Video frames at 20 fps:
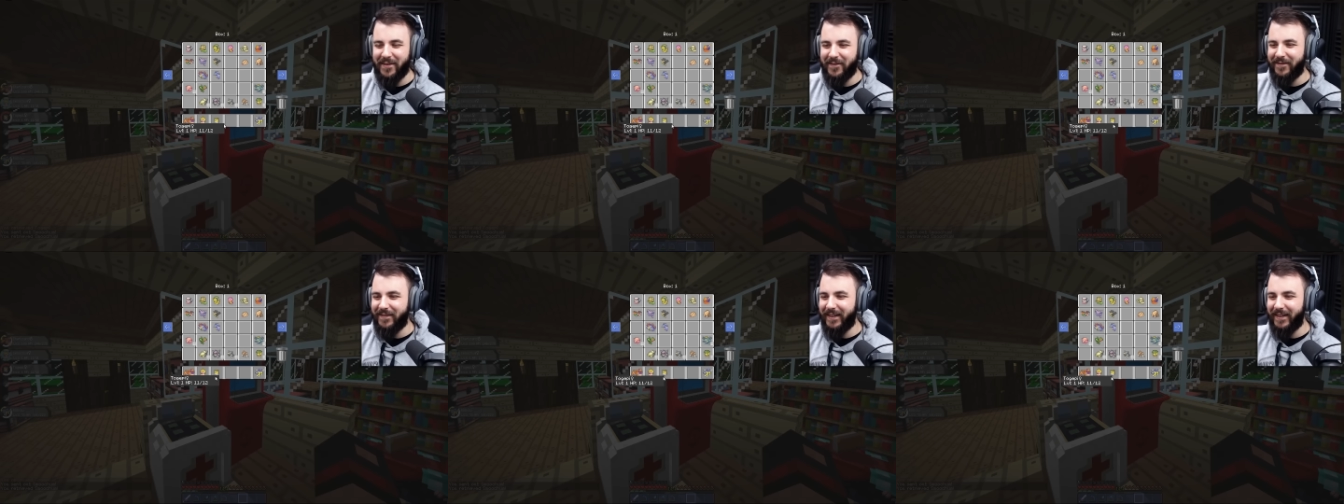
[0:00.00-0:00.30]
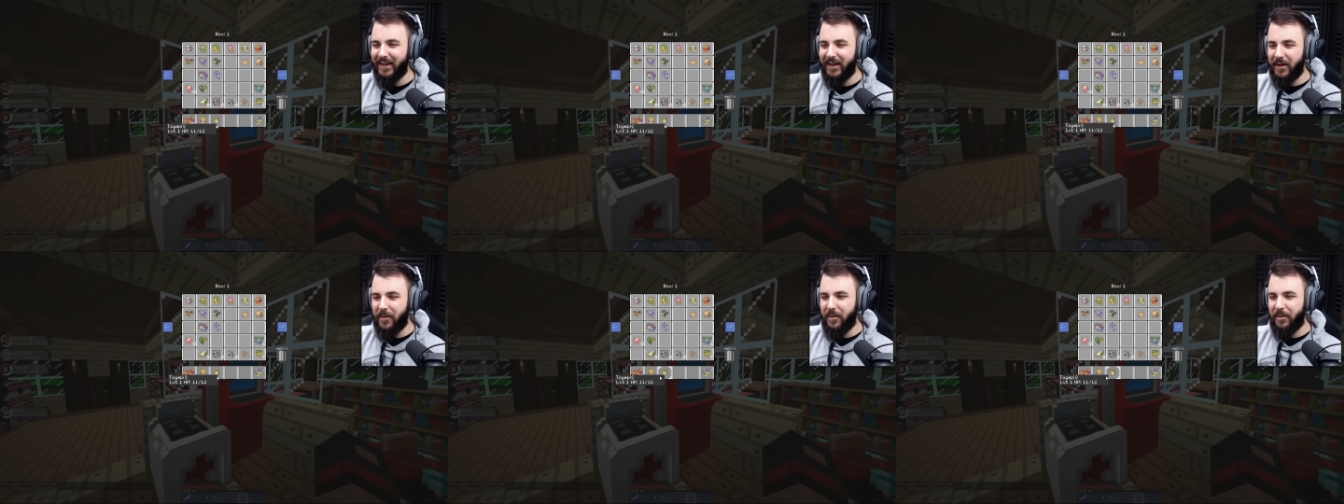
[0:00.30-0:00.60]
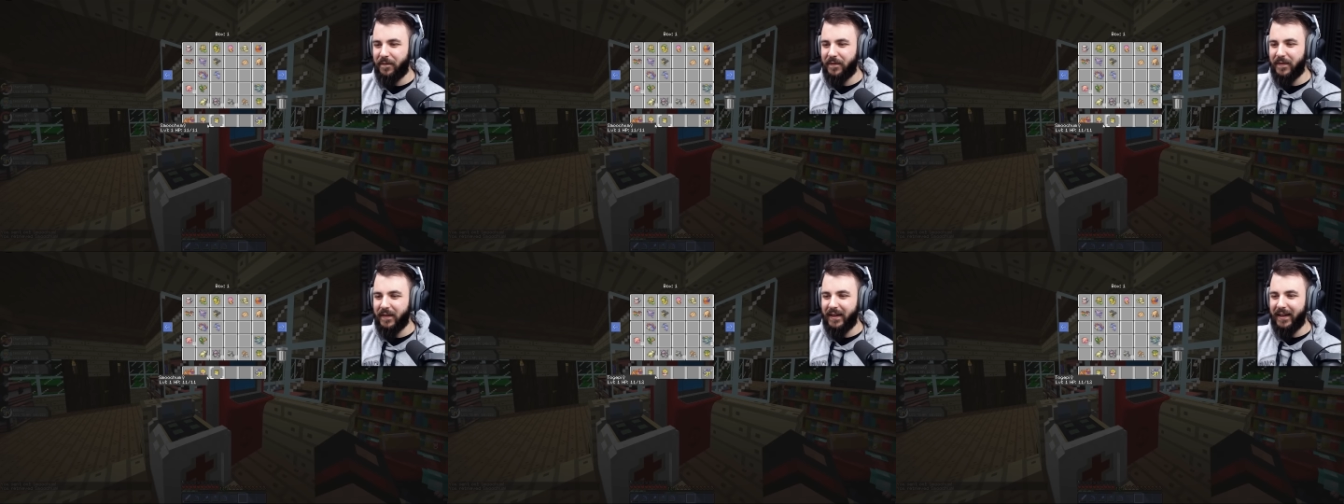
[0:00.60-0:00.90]
them.
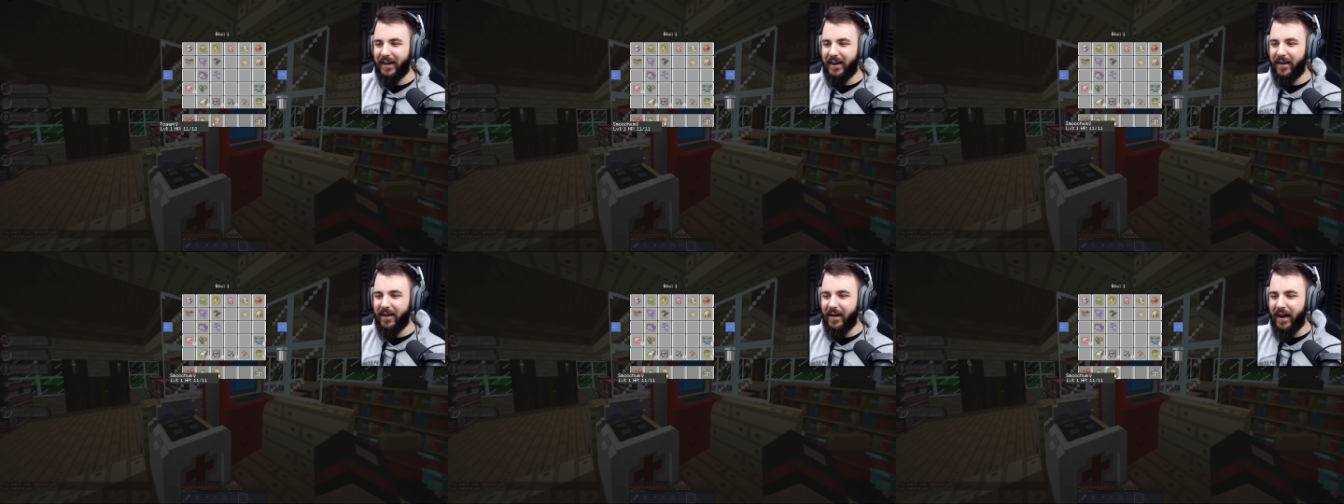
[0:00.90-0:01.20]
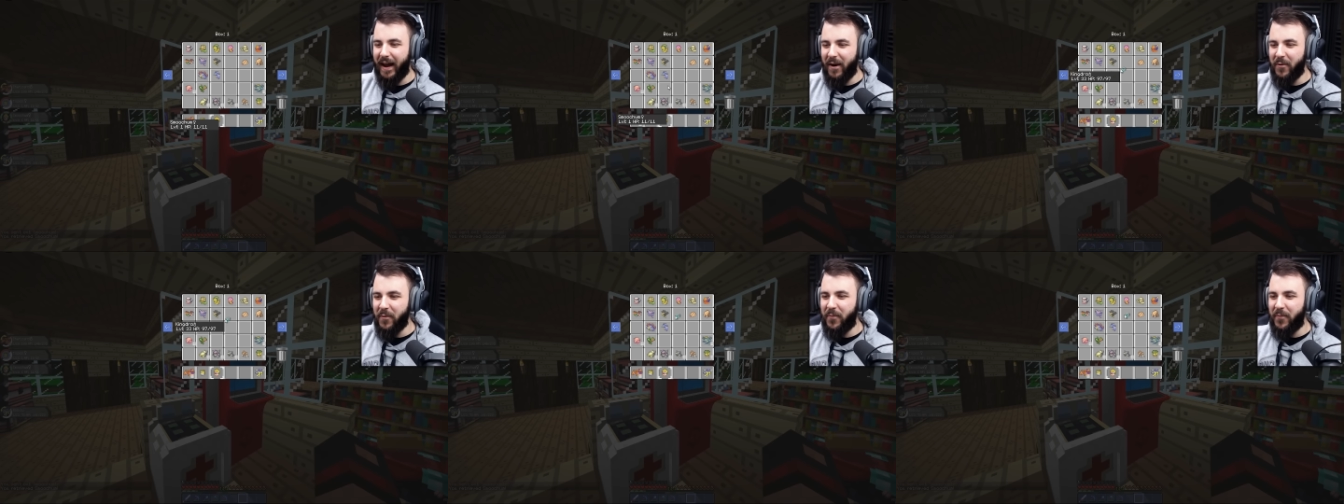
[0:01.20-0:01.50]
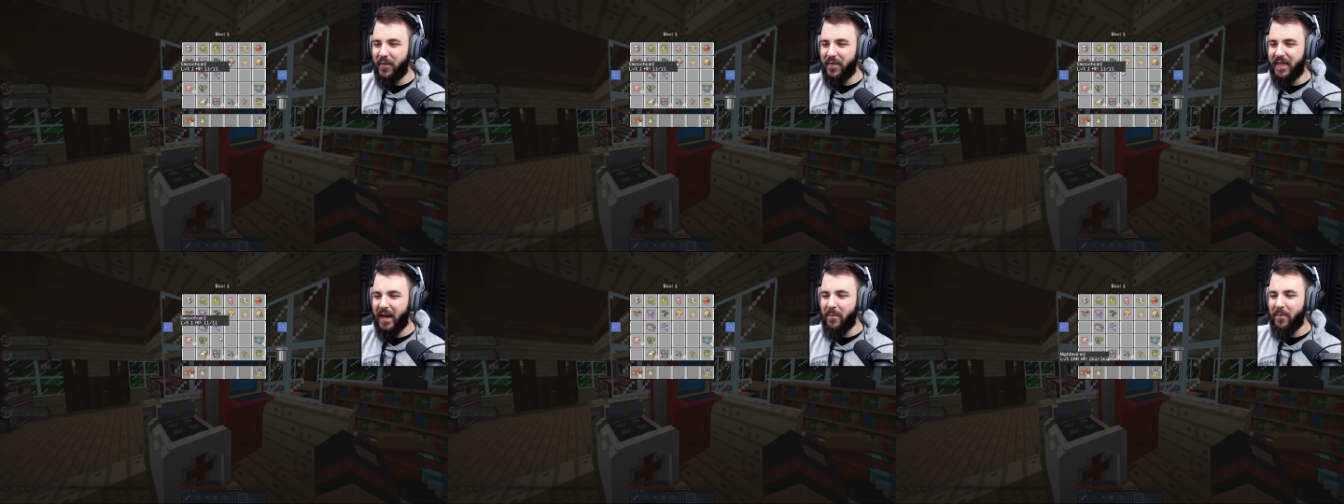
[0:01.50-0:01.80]
All right, we'll
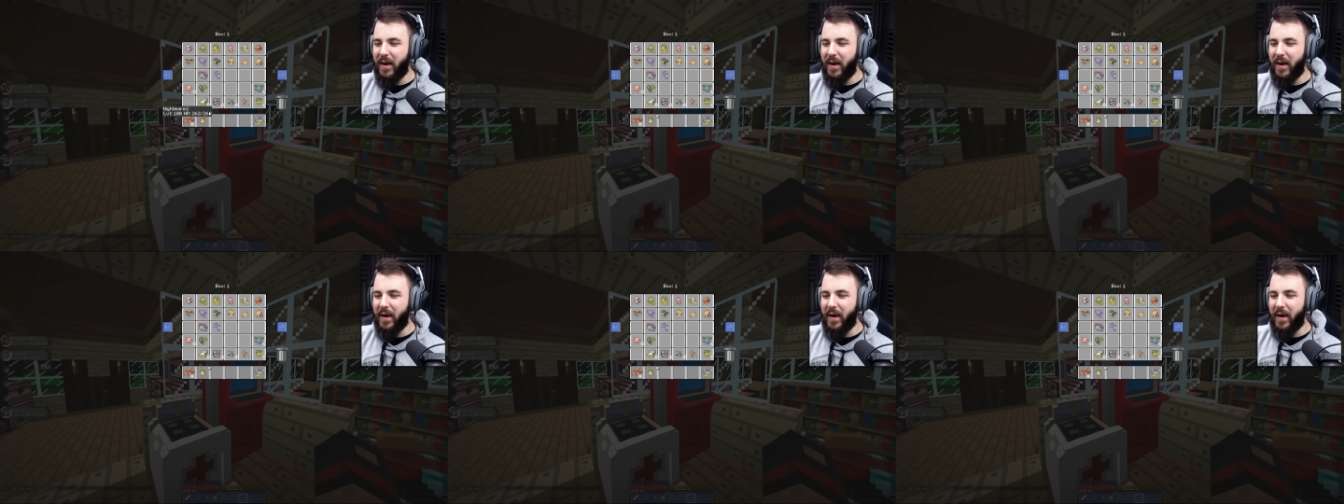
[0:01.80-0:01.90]
put them